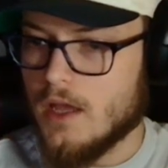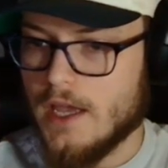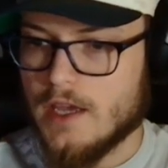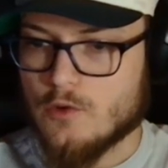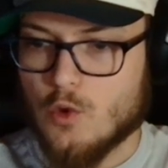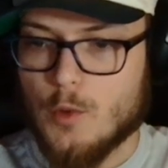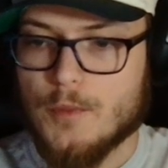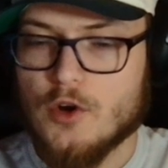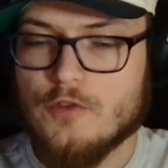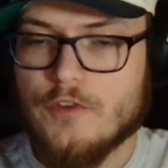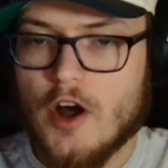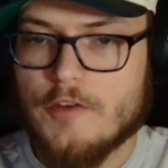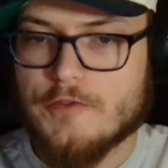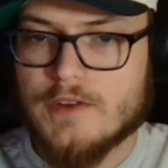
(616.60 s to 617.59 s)
And we'll move
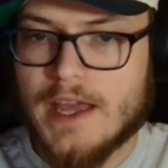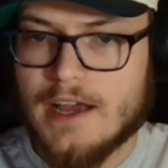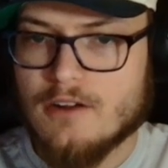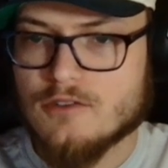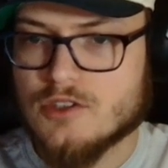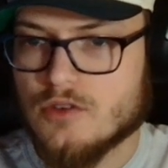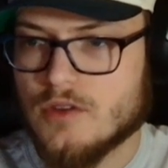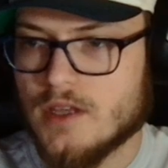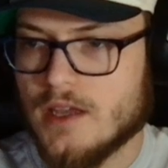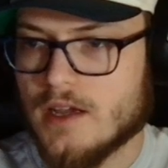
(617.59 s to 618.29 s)
off now to the